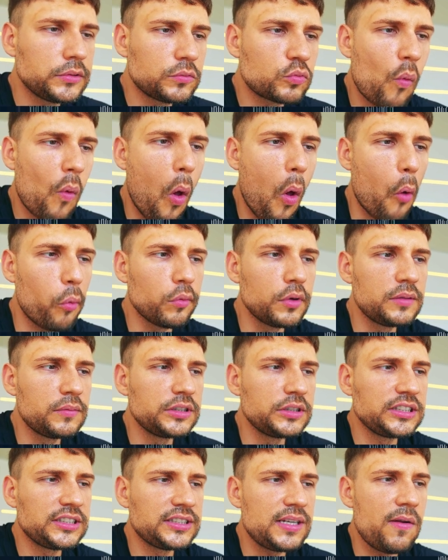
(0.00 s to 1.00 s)
or will
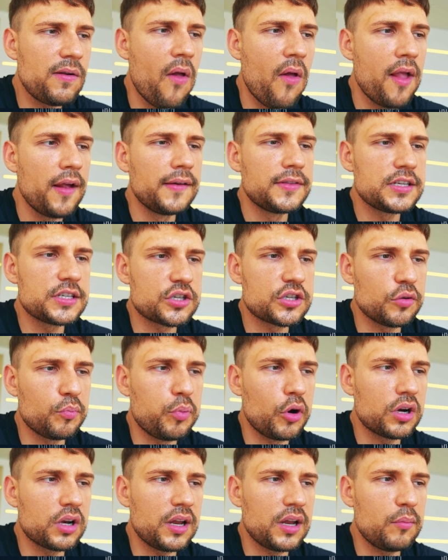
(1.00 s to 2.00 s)
we see the
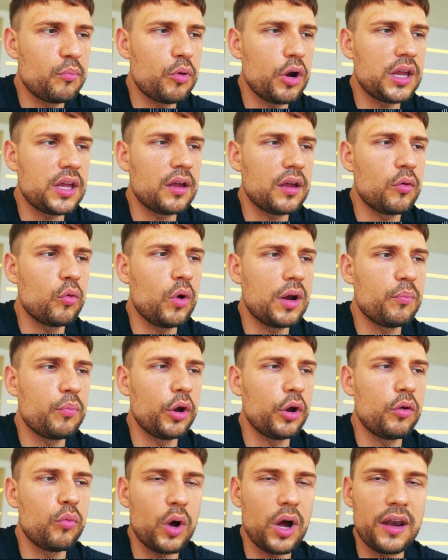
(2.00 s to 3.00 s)
support line breaking
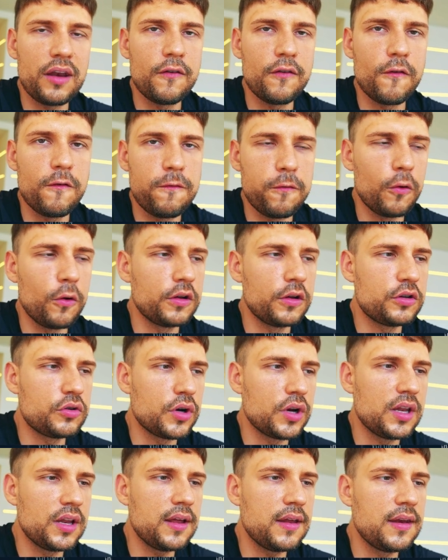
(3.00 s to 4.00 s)
1.14
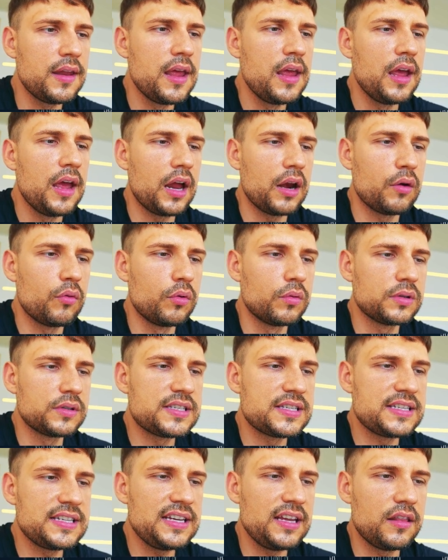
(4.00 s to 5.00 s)
trillion and we will
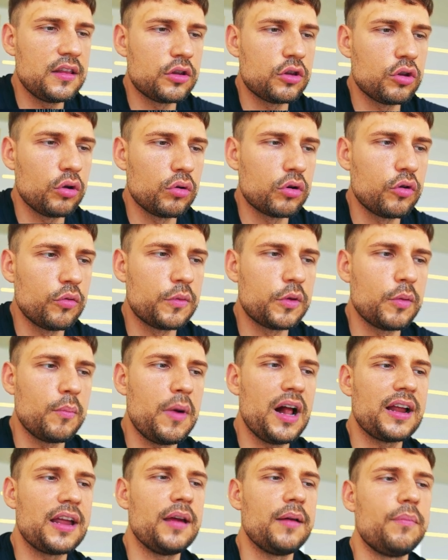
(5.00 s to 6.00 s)
see the total crypto
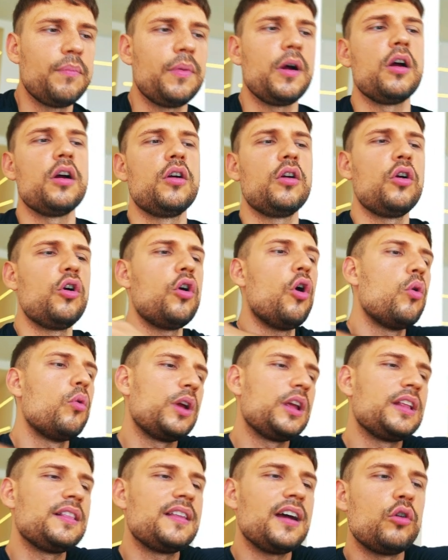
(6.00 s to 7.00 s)
market cap
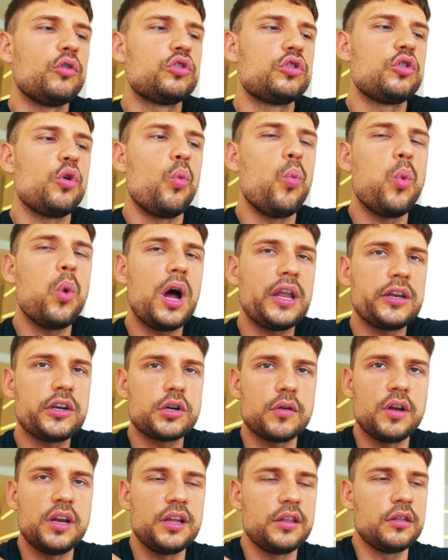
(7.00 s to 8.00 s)
going down to $1
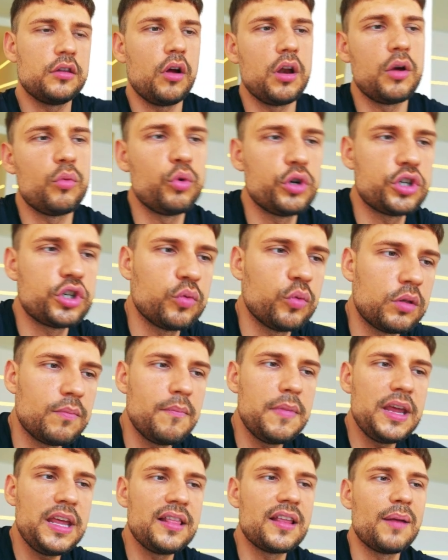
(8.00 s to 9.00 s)
trillion, which would
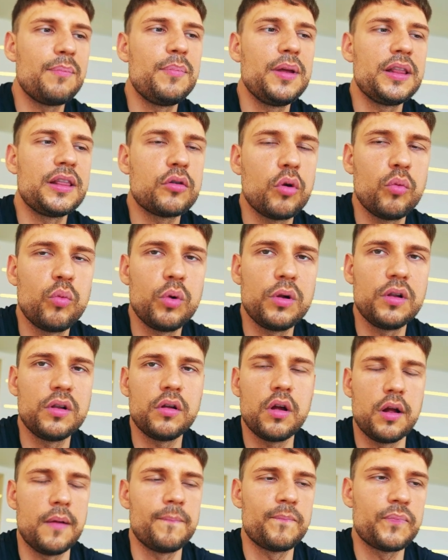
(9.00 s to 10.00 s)
mean that Bitcoin will
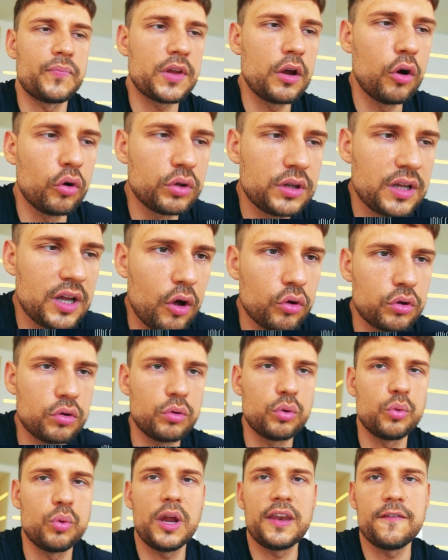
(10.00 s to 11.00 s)
go down to
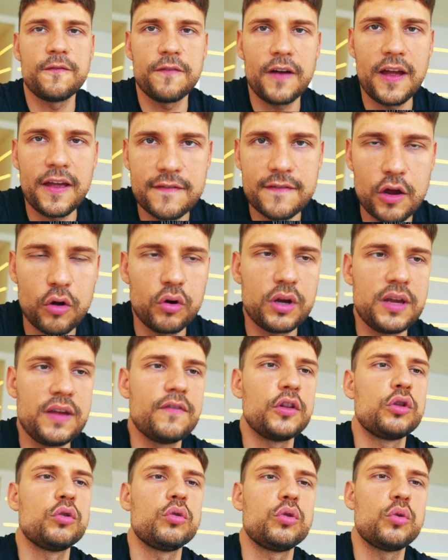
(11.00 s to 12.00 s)
25k or
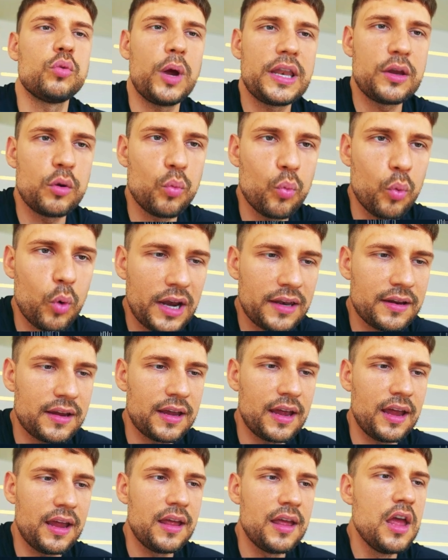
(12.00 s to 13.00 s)
even to
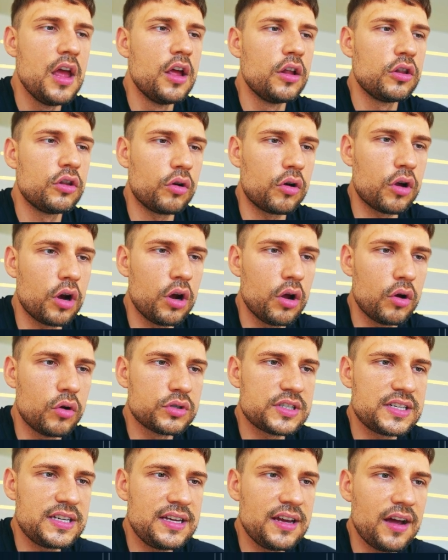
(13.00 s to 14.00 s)
21k to
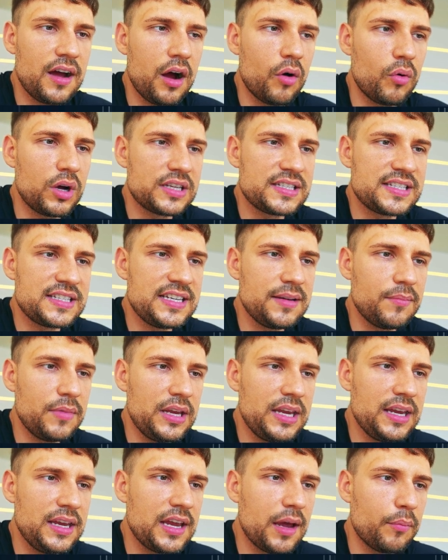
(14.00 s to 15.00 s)
close here our
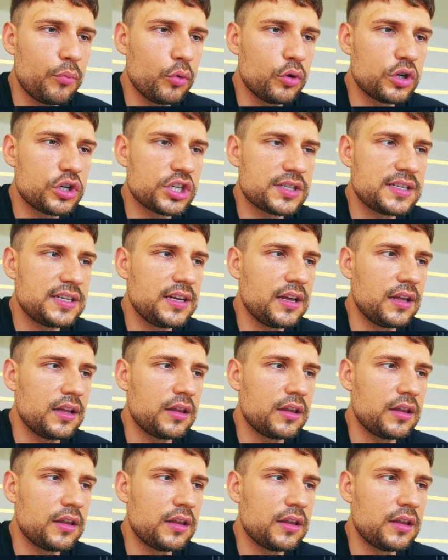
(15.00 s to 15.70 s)
CME gap, which is here at